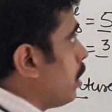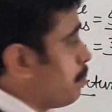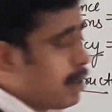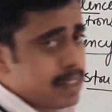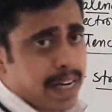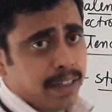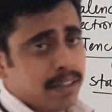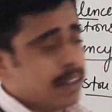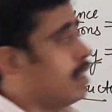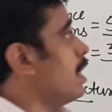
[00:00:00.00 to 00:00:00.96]

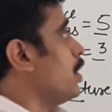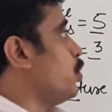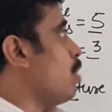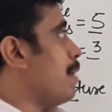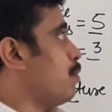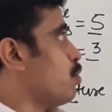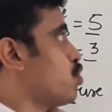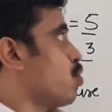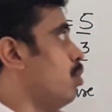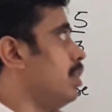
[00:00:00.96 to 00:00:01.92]
to
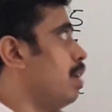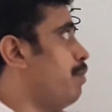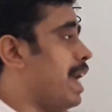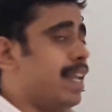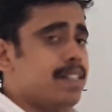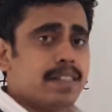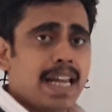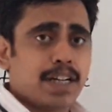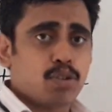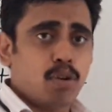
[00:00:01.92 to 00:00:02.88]
show the valence
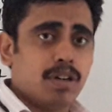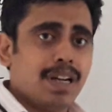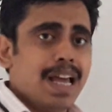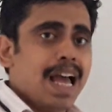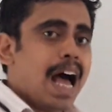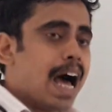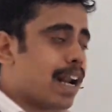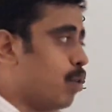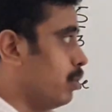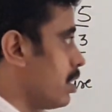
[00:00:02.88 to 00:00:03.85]
electron
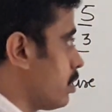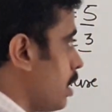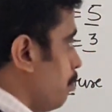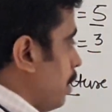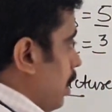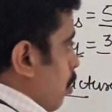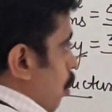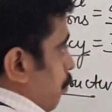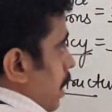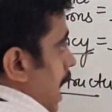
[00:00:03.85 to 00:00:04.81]
around the symbol
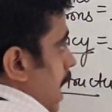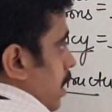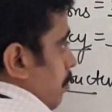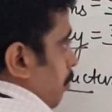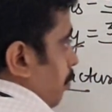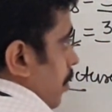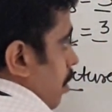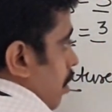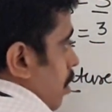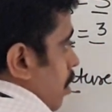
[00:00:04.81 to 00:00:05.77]
of the atom.
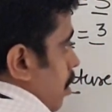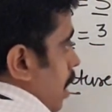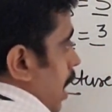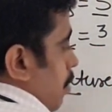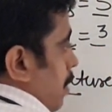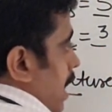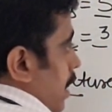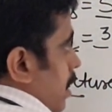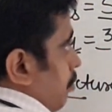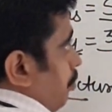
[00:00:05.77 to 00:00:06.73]
Carbon
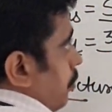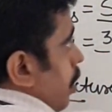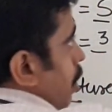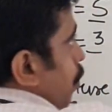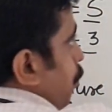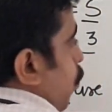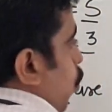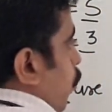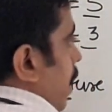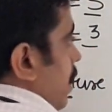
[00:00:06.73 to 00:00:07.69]
atom,
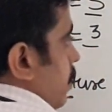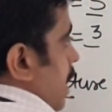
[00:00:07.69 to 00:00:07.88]
4 valence